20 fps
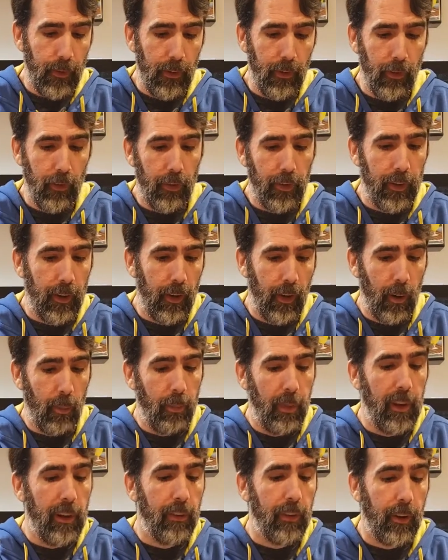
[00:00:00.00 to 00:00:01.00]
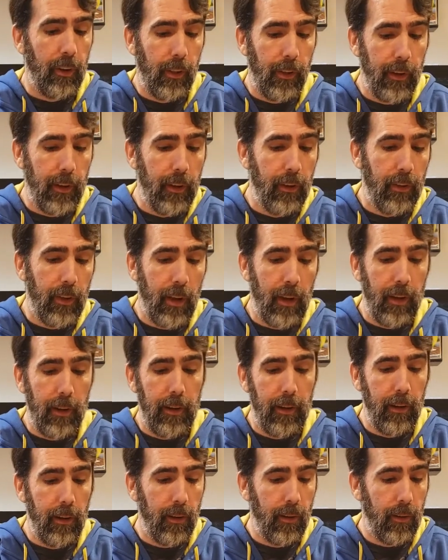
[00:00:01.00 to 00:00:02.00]
just get our basic lands out
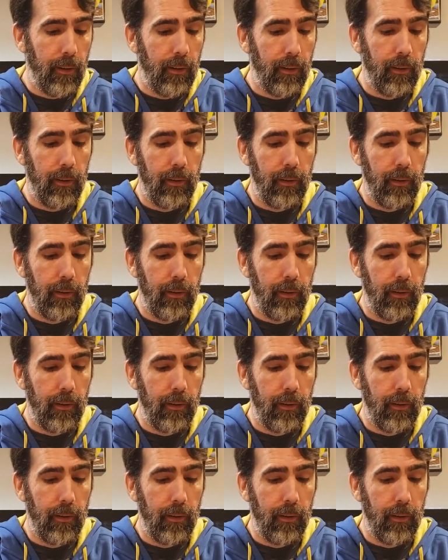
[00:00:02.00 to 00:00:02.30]
of here.